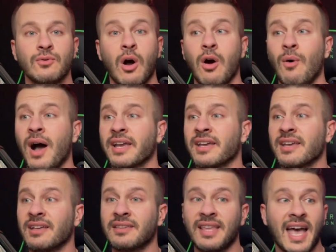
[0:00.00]
Oh, I can
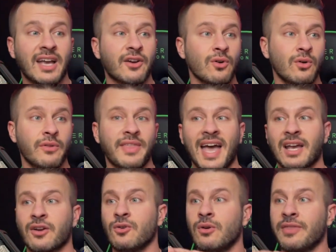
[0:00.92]
get that girl, that
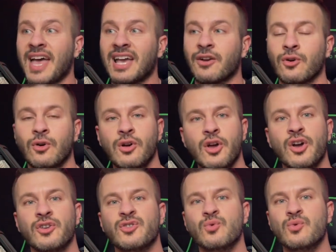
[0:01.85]
girl, that girl.
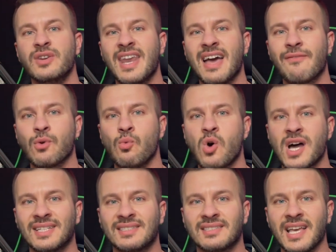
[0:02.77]
You never want
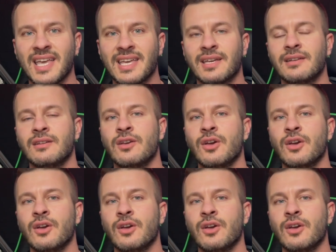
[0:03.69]
to say it.